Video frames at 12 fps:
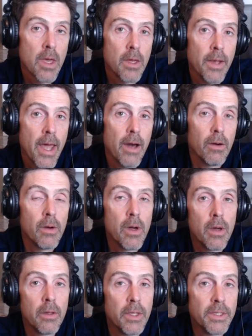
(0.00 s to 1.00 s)
Now,
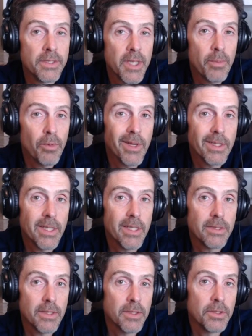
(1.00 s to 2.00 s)
let's separate
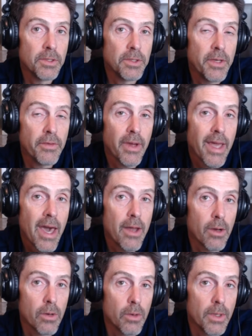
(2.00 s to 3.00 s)
these into different
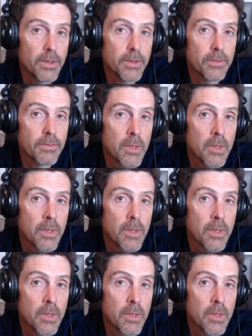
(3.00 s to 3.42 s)
categories.